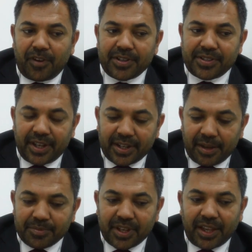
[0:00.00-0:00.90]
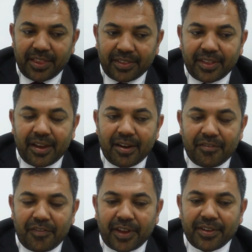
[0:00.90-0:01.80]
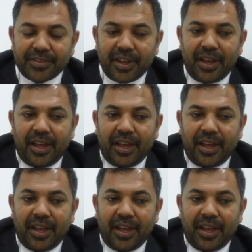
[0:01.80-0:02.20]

Once that comes, I think there are figures